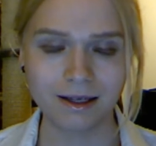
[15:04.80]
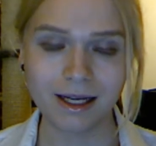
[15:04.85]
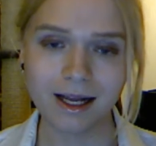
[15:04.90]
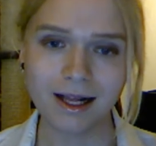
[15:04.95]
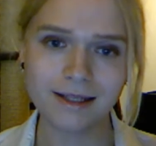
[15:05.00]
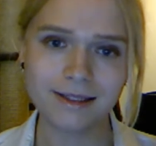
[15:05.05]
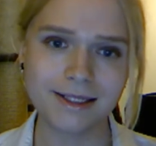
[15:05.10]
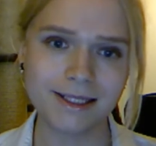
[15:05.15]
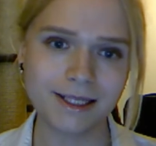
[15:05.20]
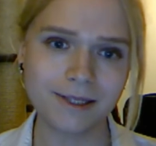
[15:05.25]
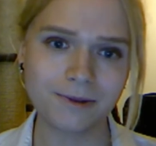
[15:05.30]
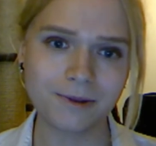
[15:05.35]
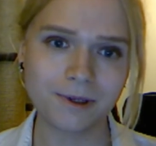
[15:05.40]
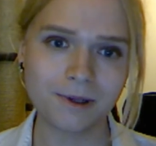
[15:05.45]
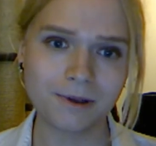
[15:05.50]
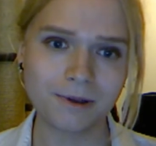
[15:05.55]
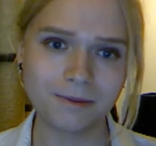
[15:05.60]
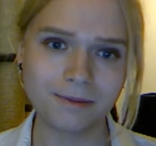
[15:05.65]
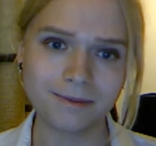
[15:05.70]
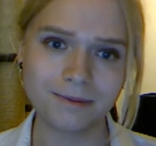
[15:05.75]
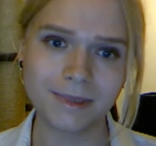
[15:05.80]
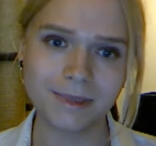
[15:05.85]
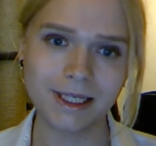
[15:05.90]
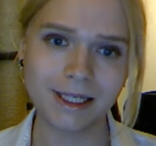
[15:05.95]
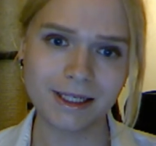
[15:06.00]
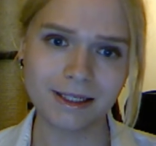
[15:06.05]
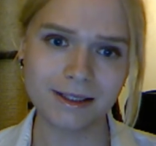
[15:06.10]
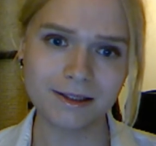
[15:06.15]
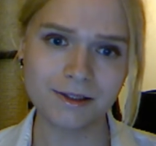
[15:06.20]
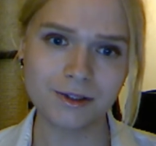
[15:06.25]
I'll see you all
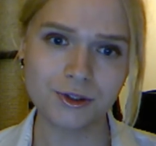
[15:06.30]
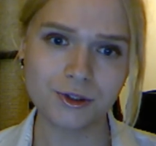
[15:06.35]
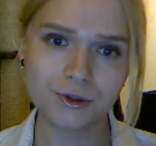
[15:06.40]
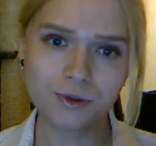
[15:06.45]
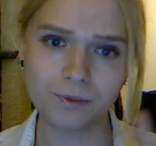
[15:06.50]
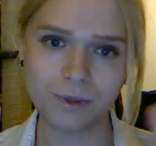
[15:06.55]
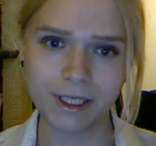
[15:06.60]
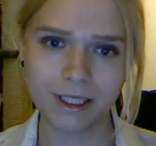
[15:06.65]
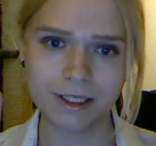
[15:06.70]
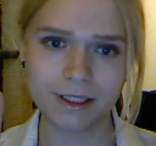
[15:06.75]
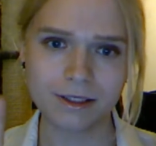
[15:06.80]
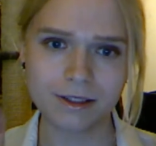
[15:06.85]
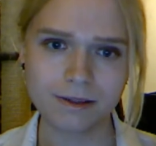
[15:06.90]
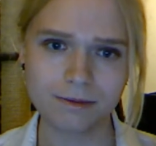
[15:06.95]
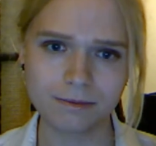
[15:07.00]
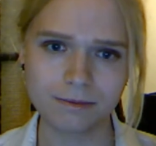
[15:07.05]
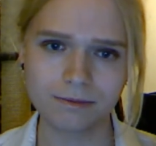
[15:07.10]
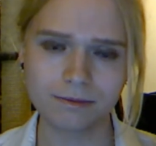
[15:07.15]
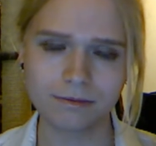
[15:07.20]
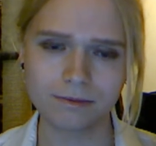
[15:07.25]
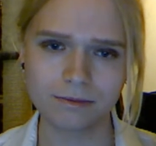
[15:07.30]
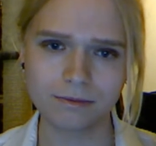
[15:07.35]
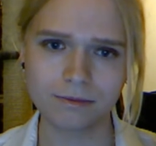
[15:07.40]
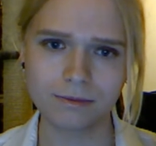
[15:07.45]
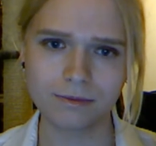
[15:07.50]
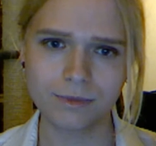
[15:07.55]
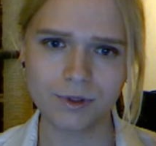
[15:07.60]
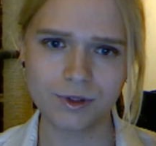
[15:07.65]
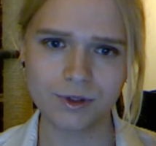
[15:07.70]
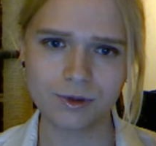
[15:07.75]
in two weeks.
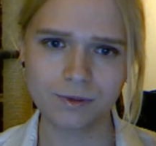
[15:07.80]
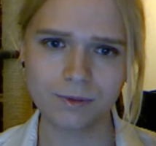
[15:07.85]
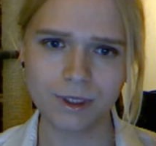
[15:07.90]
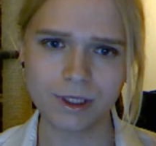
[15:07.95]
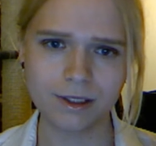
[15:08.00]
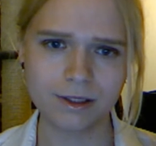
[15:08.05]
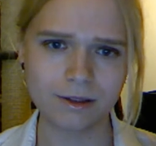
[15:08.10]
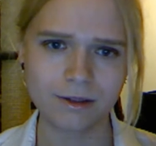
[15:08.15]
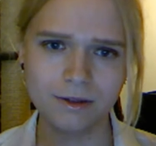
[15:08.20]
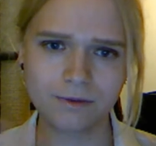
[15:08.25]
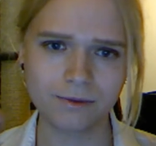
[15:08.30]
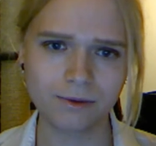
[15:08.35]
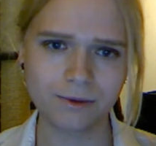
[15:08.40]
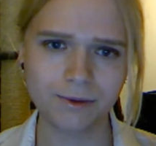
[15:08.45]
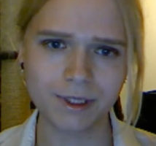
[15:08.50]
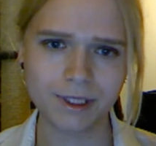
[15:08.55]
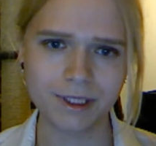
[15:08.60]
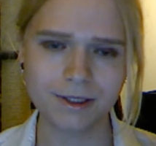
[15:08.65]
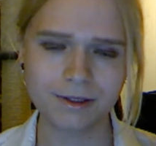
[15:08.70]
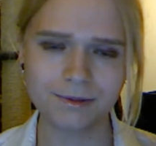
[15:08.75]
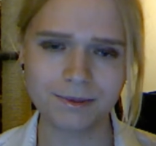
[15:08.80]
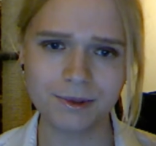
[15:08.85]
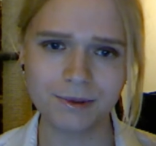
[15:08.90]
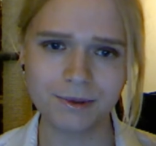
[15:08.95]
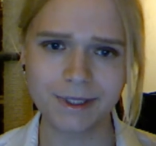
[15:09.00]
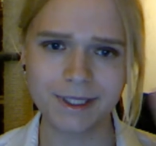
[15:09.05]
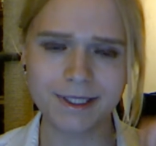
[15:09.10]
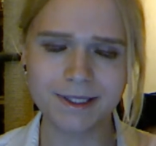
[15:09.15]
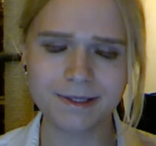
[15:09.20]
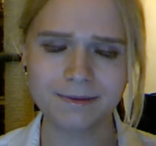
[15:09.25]
It's two weeks, not four weeks. Two
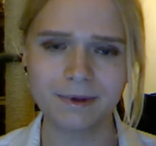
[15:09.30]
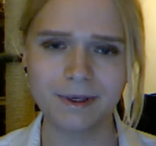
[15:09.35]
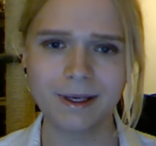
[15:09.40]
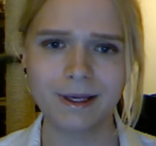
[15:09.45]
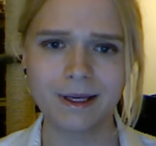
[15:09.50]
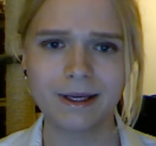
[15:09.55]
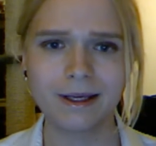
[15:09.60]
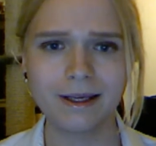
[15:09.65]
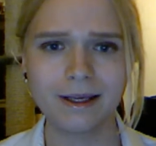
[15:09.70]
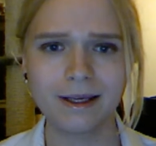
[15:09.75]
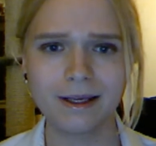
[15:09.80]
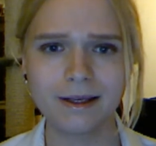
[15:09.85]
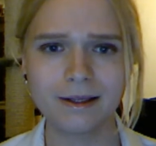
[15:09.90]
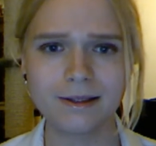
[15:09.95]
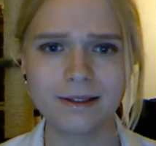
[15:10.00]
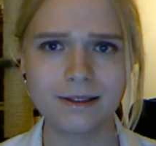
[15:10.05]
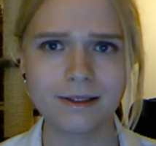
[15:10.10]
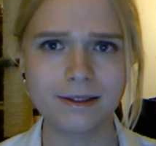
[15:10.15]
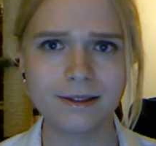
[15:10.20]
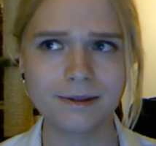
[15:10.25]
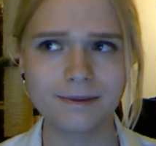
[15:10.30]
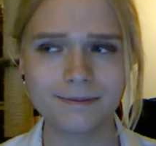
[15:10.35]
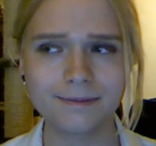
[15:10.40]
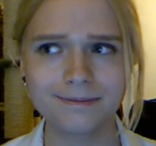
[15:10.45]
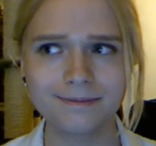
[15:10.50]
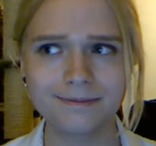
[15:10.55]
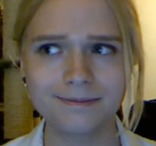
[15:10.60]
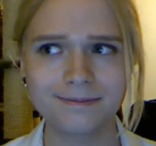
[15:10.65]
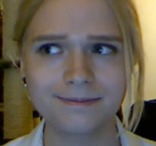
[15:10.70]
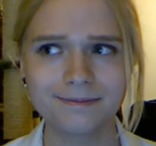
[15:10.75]
weeks. And
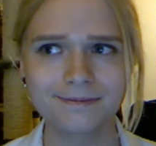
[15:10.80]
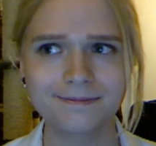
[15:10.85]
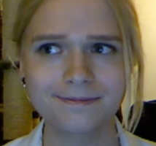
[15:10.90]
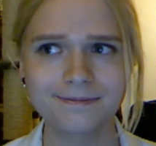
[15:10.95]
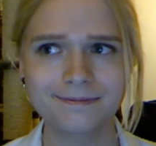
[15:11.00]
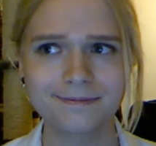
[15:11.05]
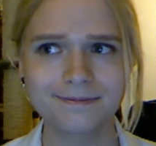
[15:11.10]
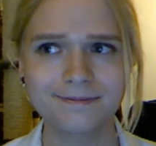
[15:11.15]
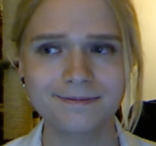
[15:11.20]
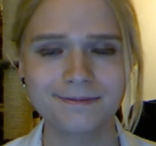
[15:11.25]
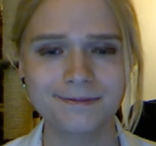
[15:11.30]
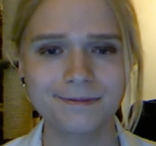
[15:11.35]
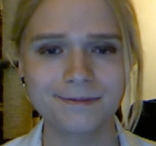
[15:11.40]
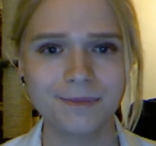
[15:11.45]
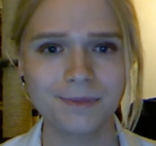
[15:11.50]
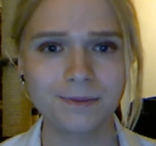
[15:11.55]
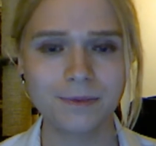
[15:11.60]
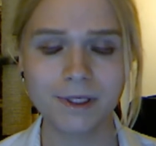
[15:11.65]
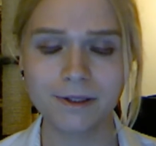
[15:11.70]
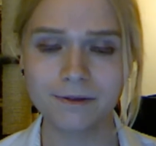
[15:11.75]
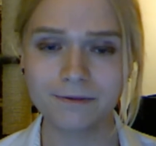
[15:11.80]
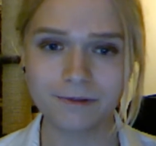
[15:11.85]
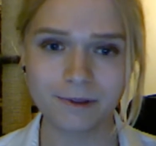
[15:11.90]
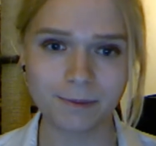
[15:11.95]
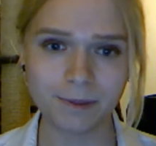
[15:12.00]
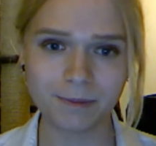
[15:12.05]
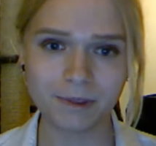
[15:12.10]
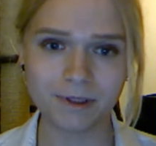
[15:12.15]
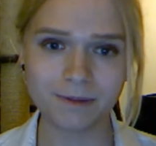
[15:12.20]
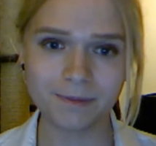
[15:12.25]
um, well, from
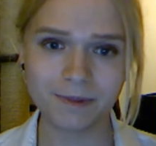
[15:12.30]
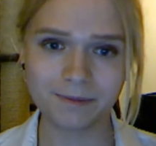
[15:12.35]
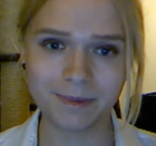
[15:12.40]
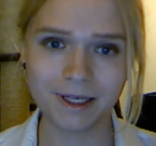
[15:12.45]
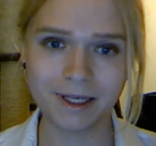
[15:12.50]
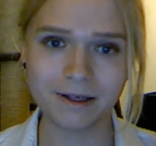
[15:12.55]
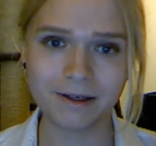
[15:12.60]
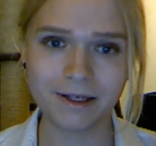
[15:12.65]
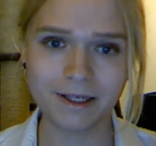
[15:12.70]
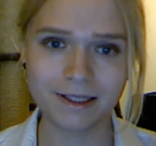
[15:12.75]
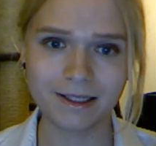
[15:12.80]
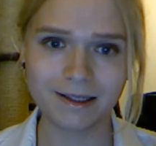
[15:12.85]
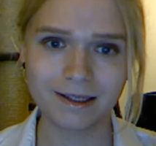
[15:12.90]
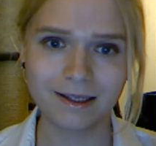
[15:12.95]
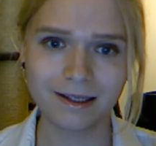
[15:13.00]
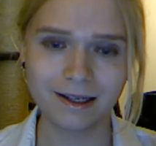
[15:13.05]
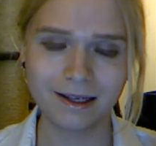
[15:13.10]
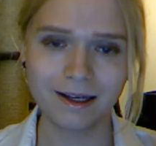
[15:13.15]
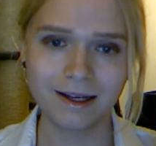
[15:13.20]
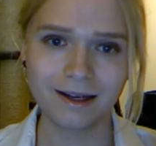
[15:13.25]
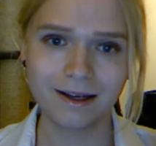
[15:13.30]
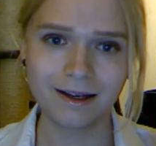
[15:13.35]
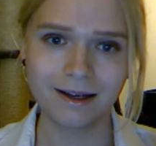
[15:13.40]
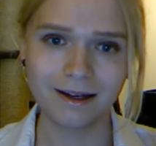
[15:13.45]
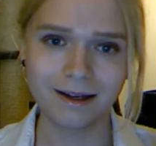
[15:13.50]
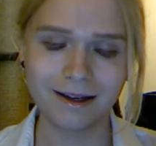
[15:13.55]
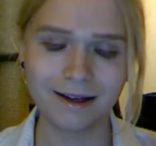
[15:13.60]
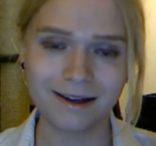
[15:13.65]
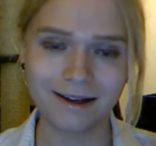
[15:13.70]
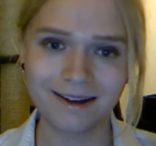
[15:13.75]
the bottom of my heart,
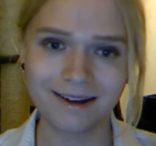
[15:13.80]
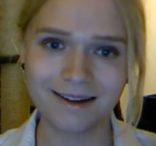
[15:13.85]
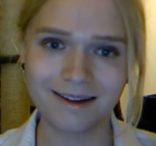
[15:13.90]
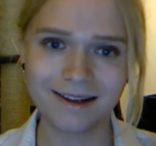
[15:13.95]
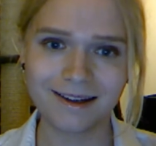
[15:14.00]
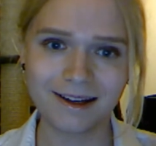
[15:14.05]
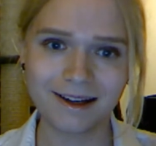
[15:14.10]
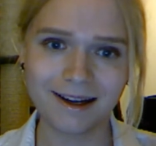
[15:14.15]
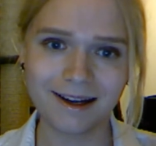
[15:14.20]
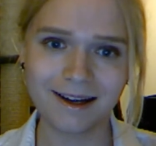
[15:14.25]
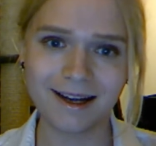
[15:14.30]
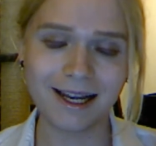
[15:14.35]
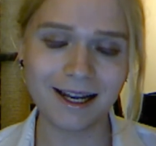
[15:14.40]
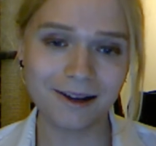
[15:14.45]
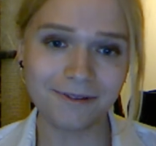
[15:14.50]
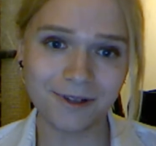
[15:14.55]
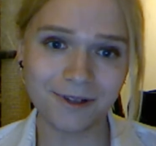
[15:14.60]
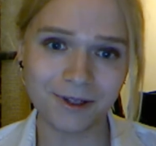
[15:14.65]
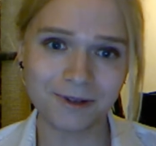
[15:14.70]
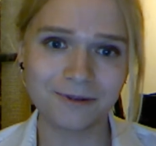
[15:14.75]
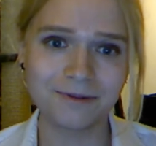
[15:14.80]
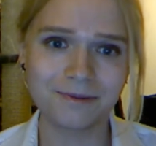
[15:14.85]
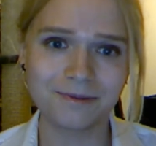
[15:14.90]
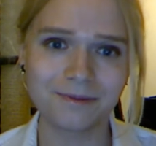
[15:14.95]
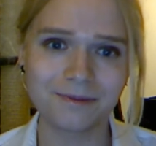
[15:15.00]
uh, I love you.